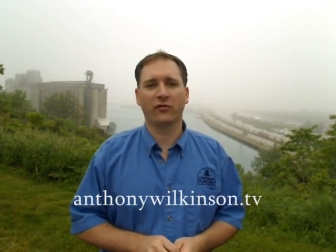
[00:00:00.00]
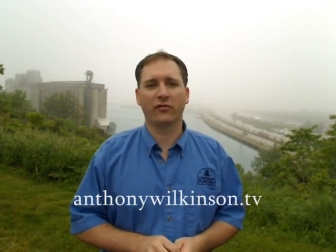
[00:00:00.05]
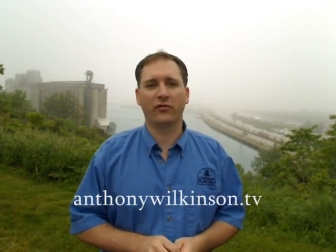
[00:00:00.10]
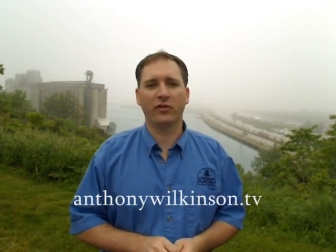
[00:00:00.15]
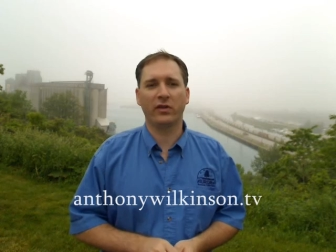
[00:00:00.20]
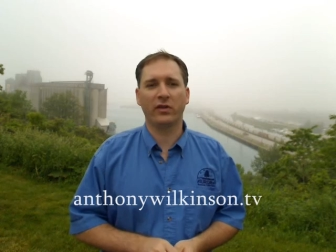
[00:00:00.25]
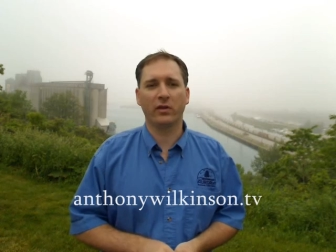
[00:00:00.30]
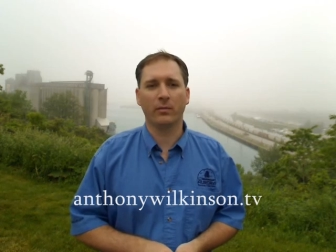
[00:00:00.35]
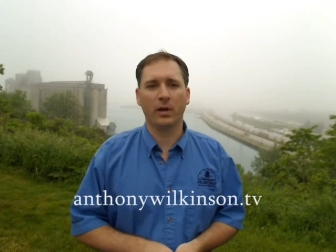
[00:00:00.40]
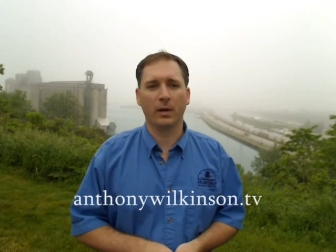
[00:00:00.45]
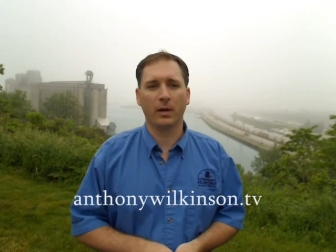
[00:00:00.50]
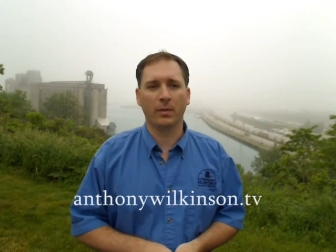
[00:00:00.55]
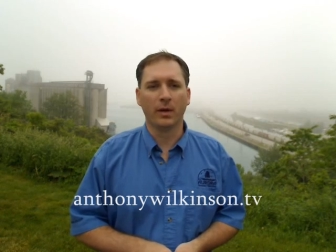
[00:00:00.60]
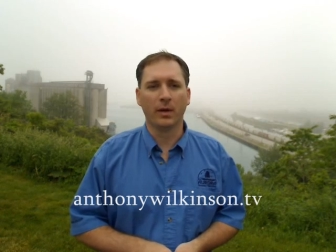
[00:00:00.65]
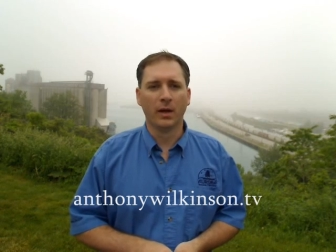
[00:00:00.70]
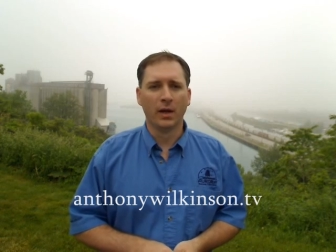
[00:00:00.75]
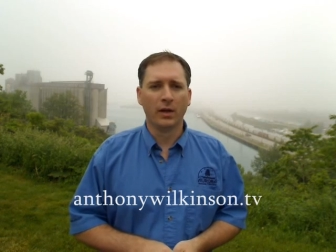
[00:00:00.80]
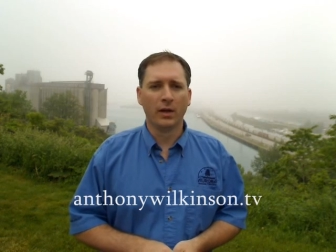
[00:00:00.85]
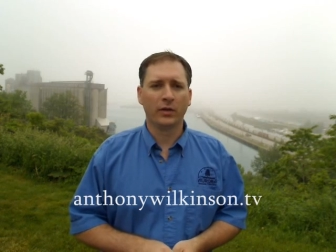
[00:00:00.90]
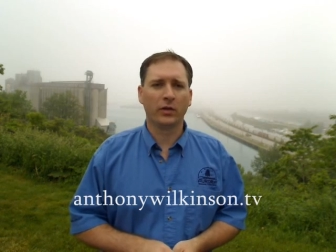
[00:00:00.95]
free them up
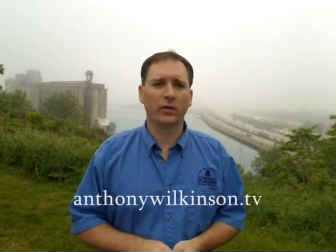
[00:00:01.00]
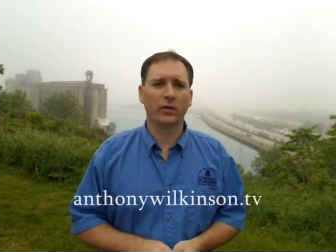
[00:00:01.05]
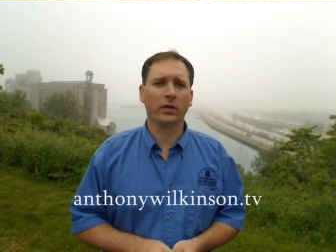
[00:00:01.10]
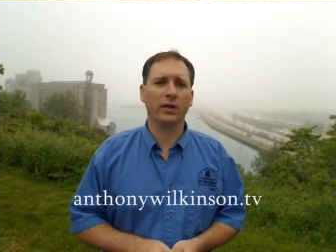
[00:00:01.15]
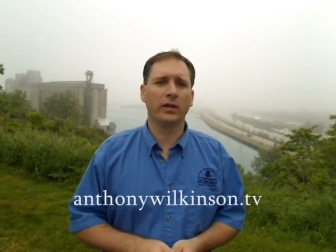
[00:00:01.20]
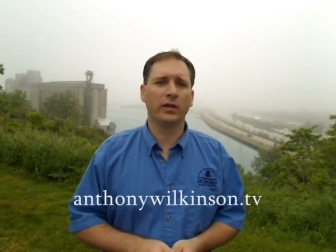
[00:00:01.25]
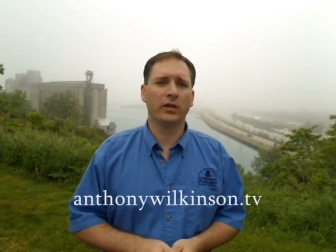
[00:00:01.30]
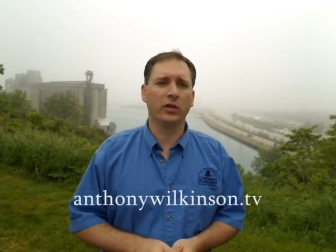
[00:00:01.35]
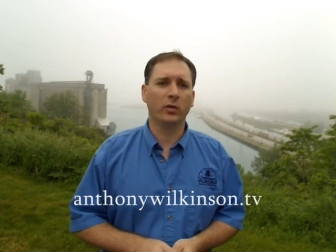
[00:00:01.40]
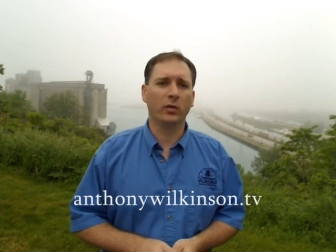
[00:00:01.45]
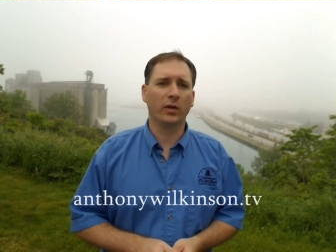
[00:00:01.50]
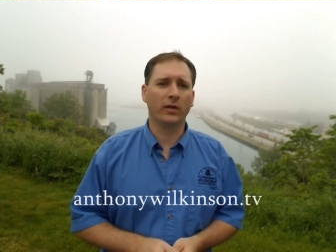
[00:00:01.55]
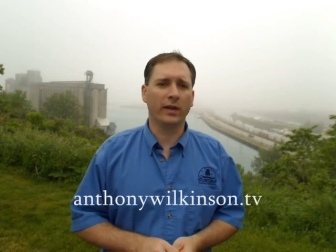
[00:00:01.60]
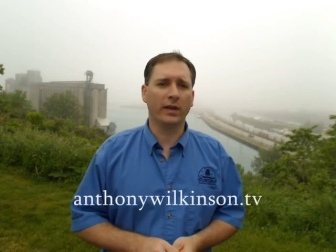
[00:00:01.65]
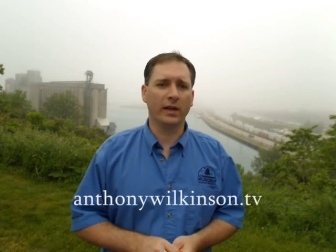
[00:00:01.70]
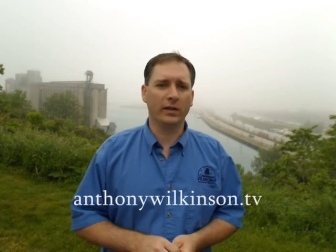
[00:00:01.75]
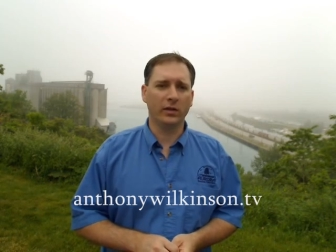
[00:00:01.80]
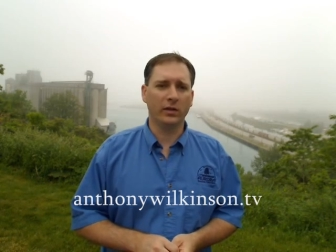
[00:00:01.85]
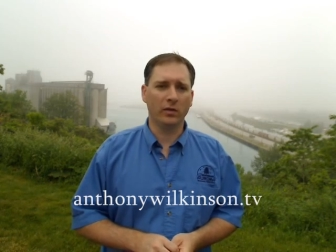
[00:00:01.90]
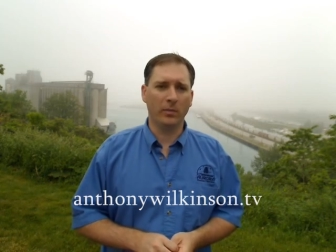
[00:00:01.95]
to really do what
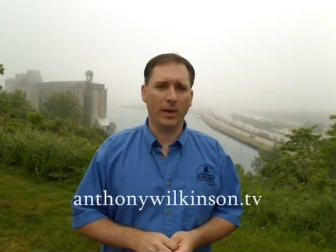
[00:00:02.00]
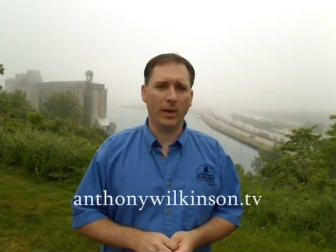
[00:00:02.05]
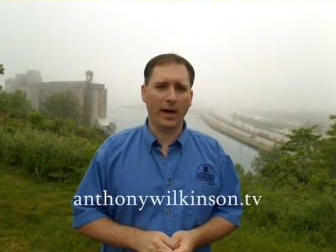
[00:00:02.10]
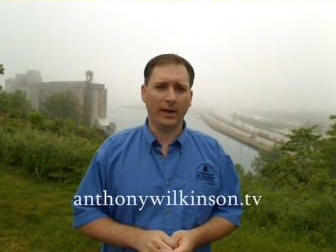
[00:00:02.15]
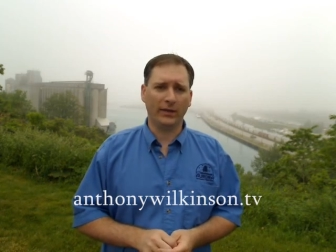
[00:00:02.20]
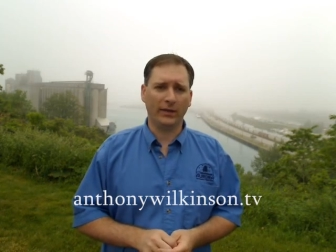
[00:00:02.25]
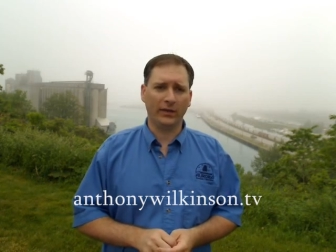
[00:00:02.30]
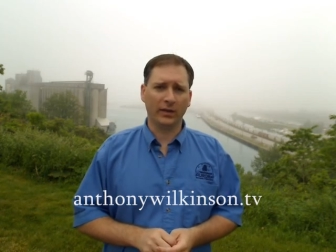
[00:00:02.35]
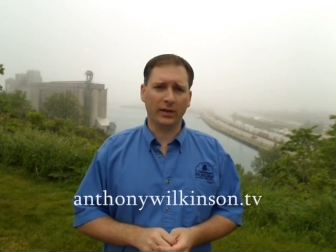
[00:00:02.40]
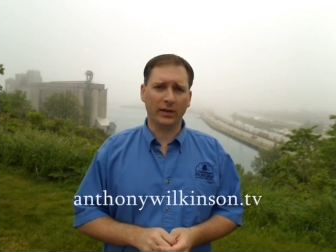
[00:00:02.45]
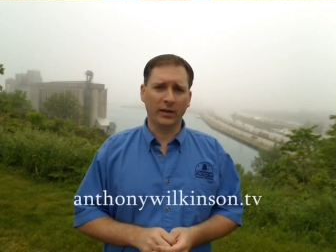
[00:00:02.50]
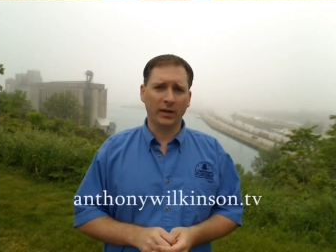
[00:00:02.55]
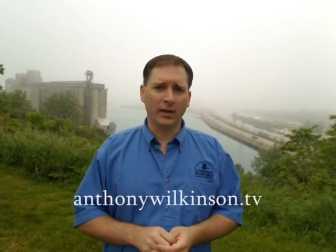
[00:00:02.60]
they do best.